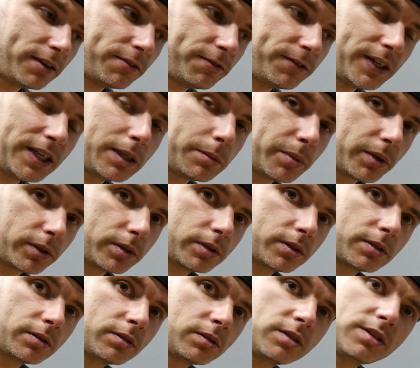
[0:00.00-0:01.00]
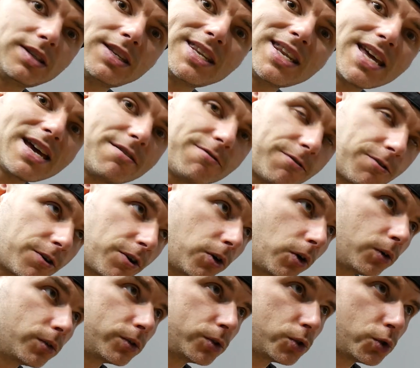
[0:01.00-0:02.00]
feet, but never
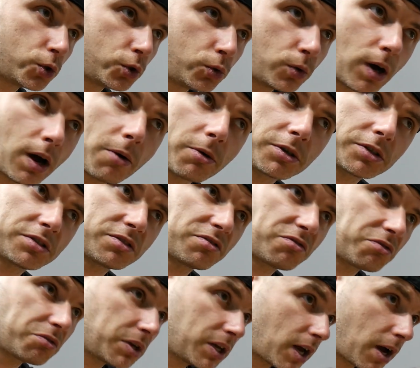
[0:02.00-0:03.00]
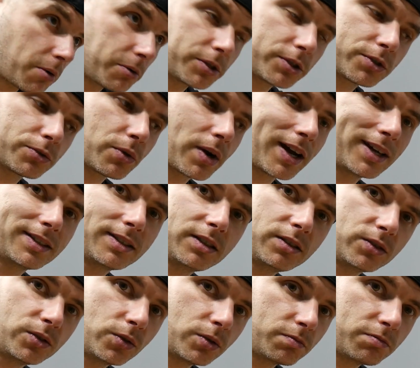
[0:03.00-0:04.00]
on a 2 hours, 3 hours ride
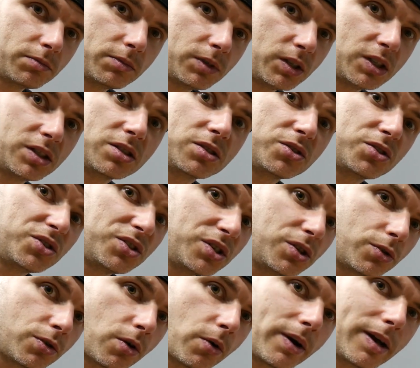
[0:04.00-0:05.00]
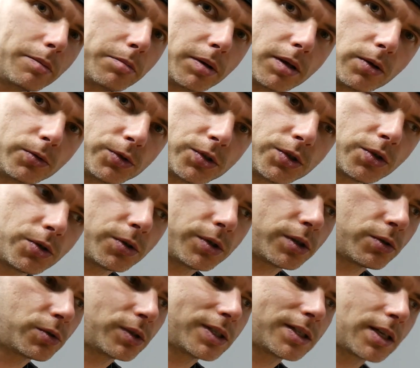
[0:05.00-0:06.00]
in the 0 and below 0
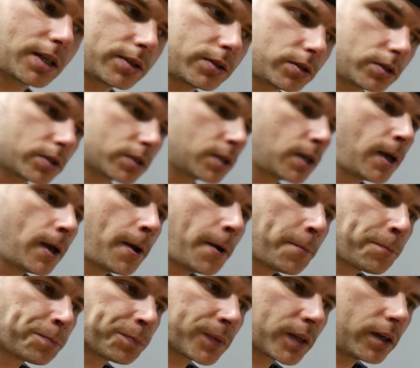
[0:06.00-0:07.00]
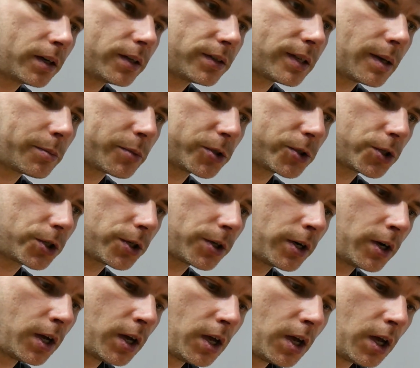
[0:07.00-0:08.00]
degrees Celsius temperature.
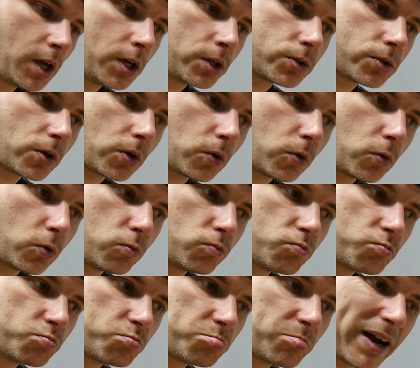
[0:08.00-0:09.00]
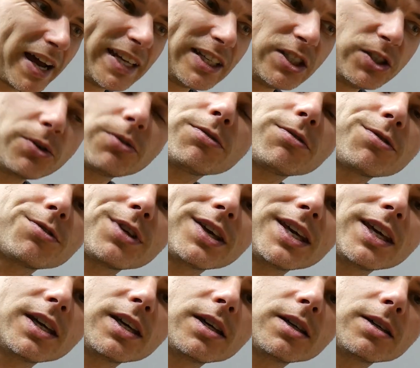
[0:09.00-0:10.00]
So I don't
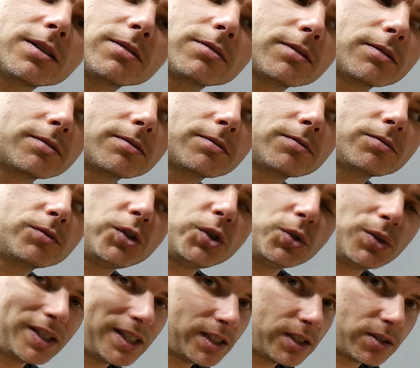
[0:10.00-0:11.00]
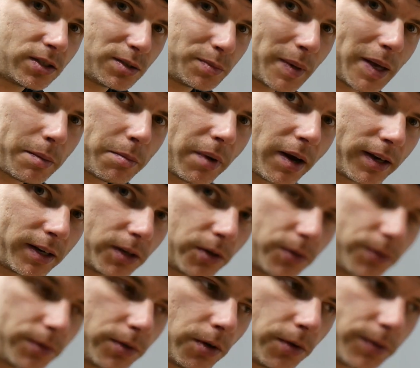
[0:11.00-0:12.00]
think you need to spend money
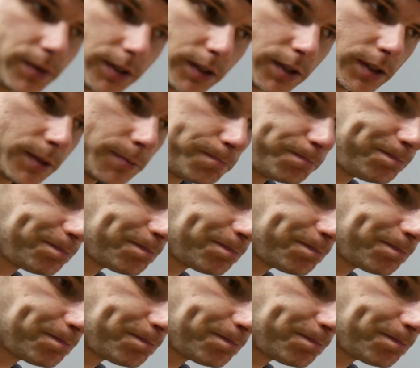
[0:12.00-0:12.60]
on this.